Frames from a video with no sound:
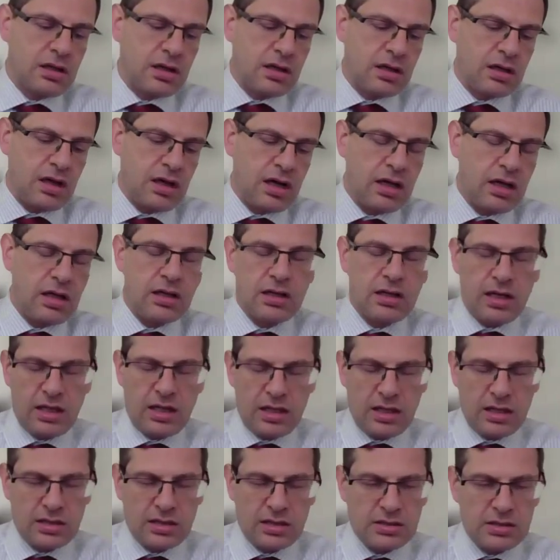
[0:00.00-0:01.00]

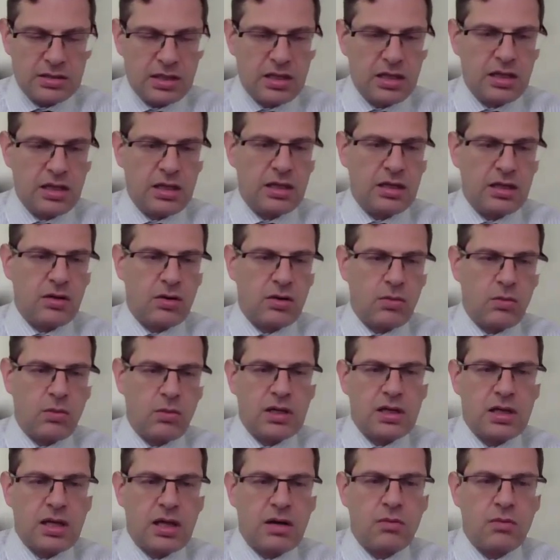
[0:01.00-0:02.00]
holidays?
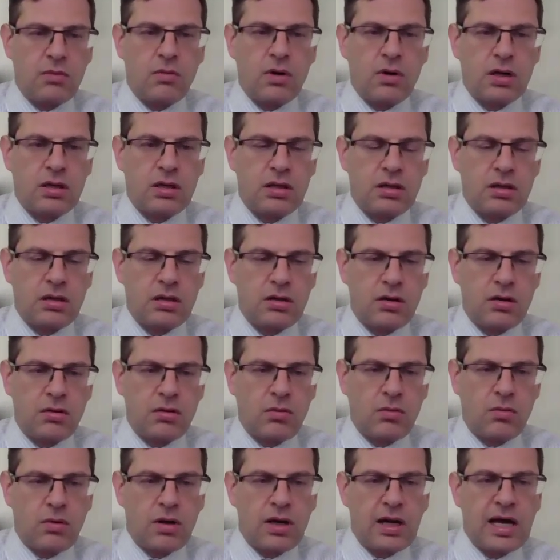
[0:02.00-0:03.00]

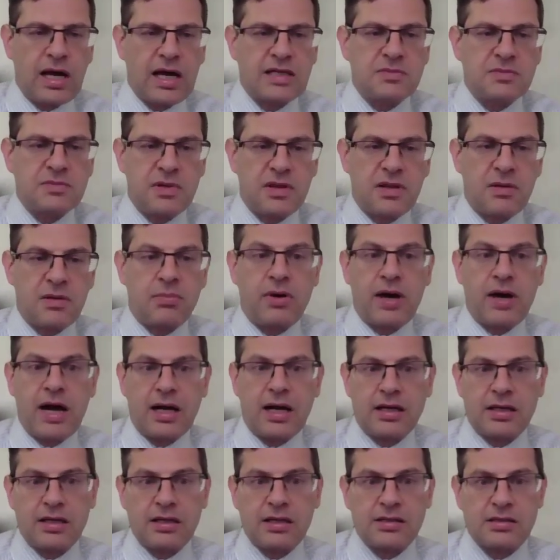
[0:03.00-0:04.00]
What has been the
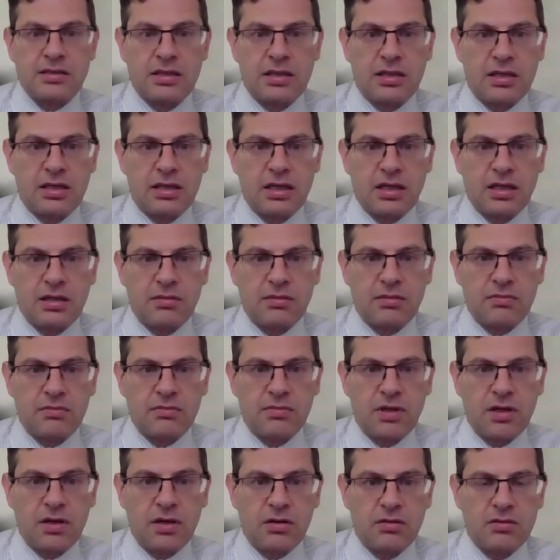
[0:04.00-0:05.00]
practice,
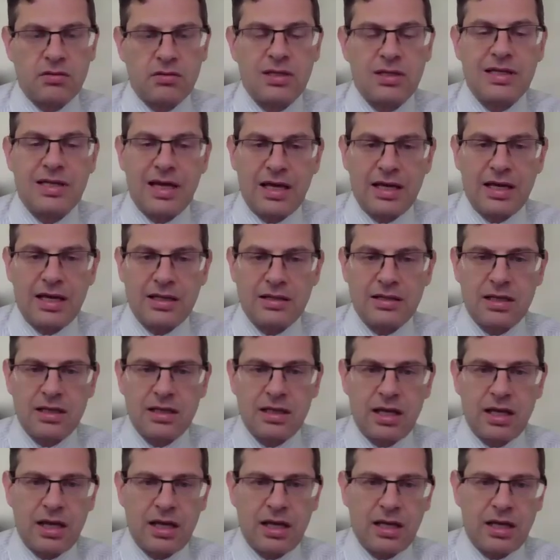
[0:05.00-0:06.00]
to date?
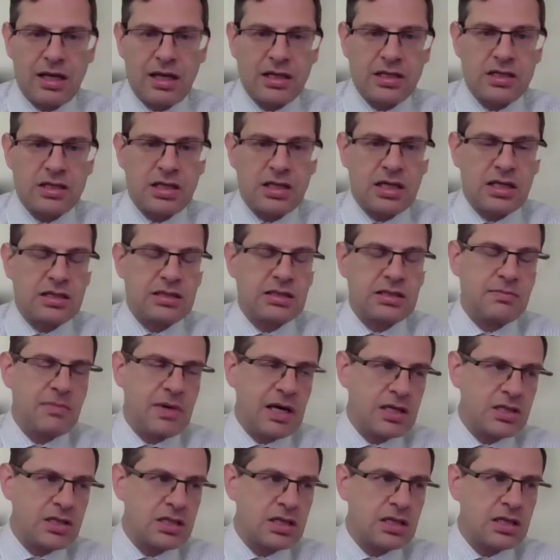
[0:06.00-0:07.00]
And like Janae
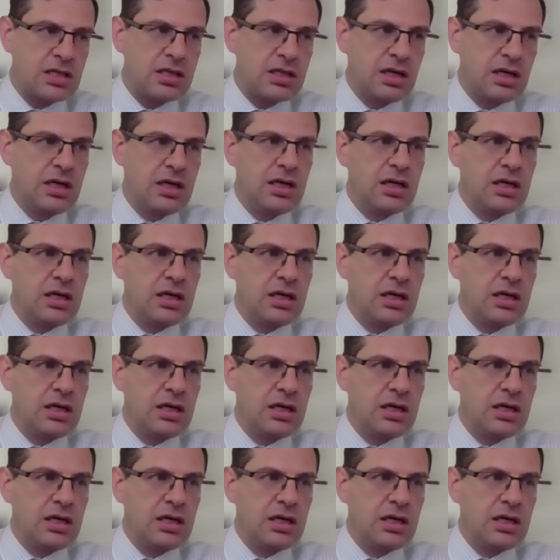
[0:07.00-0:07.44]
mentioned,